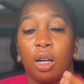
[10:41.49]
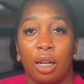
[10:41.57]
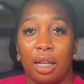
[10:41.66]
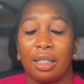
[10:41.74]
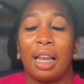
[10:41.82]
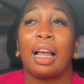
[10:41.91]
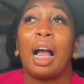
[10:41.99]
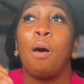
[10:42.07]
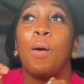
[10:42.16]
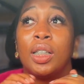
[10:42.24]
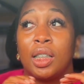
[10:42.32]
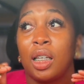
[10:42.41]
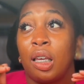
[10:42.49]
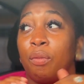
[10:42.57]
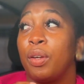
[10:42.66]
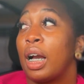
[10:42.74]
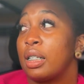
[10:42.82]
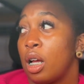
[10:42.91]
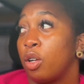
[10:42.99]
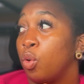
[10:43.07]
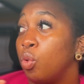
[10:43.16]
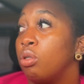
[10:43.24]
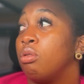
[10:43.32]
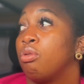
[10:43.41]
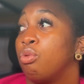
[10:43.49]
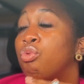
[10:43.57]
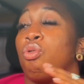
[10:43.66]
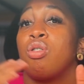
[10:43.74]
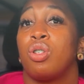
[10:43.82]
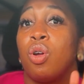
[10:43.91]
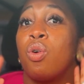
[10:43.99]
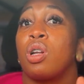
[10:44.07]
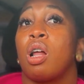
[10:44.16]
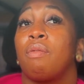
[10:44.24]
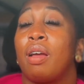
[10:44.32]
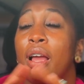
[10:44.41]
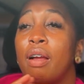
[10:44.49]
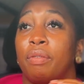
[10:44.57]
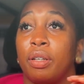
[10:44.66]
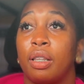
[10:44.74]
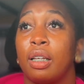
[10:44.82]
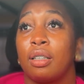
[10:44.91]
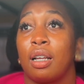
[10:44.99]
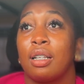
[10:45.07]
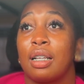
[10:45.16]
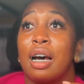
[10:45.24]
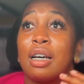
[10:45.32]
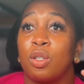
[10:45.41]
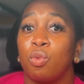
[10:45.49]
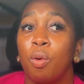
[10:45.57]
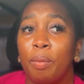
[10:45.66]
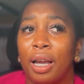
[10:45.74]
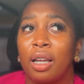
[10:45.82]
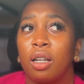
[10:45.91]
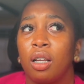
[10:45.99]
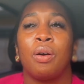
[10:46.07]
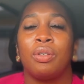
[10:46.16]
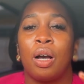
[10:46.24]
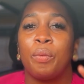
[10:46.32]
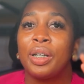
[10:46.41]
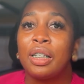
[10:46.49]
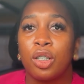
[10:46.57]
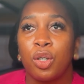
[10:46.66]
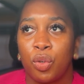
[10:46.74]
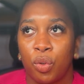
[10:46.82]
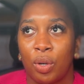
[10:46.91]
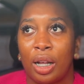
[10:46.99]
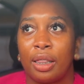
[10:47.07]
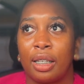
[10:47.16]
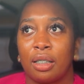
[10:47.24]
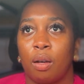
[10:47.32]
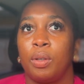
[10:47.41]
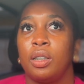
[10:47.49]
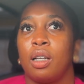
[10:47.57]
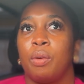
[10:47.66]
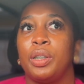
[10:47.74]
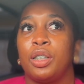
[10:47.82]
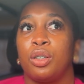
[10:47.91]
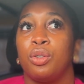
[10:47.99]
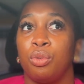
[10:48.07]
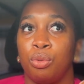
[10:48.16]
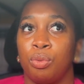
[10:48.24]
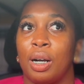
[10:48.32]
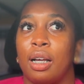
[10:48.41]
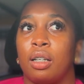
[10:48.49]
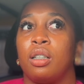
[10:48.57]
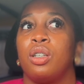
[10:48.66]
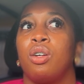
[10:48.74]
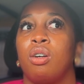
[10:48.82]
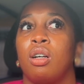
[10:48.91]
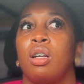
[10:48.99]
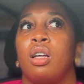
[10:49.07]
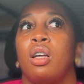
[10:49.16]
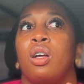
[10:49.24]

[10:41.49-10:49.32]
like I want to give you guys a good rundown of everything that as women that we need to know, and things that we need to do, and you know